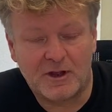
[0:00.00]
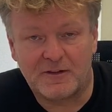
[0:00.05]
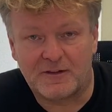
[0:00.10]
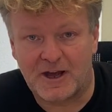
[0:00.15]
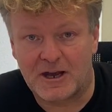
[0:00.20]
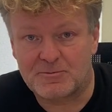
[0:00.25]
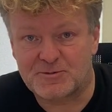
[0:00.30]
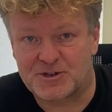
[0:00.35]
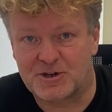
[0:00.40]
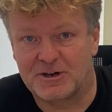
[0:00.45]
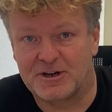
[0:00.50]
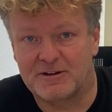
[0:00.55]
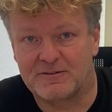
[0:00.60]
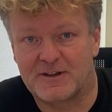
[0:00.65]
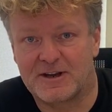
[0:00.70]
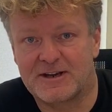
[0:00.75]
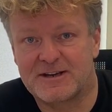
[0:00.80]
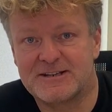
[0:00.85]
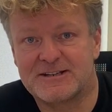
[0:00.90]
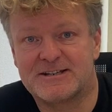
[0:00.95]
The upside of
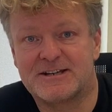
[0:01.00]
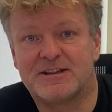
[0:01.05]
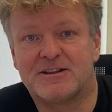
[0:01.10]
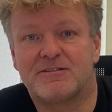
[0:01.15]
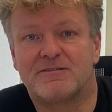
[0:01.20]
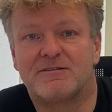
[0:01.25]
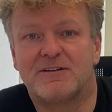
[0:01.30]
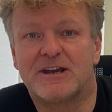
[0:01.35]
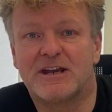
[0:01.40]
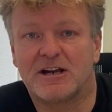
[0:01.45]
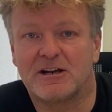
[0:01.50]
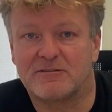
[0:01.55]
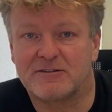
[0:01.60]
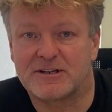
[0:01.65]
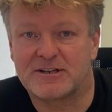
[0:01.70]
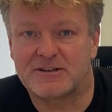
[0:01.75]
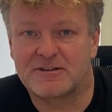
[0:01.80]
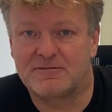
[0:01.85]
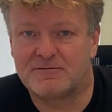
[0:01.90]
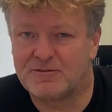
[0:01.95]
that is in the feel of
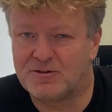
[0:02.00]
it,